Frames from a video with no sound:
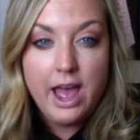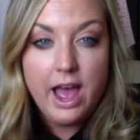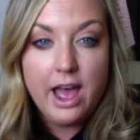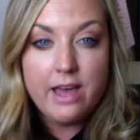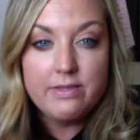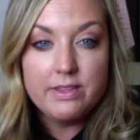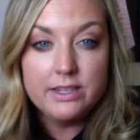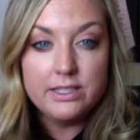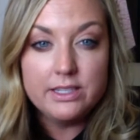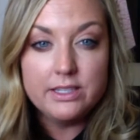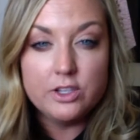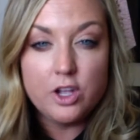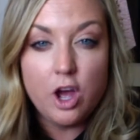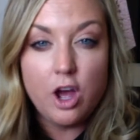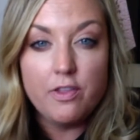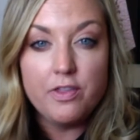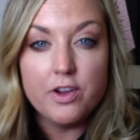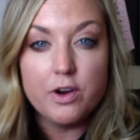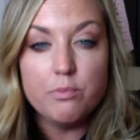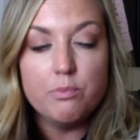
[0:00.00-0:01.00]
and this is
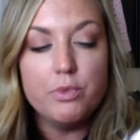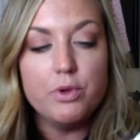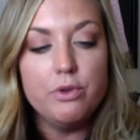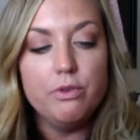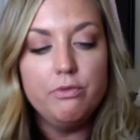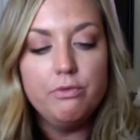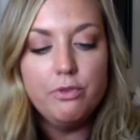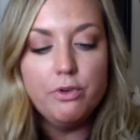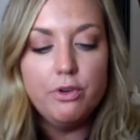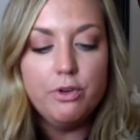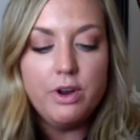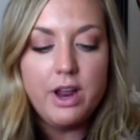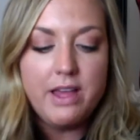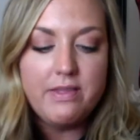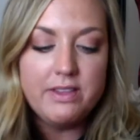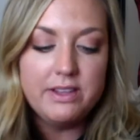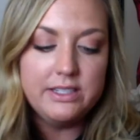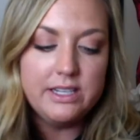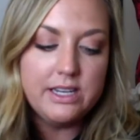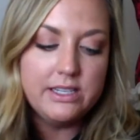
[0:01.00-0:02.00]
called their Moon Fruit,
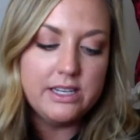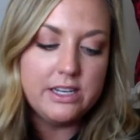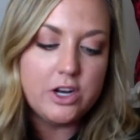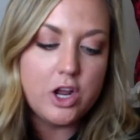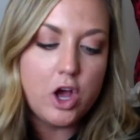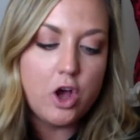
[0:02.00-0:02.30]
and this is an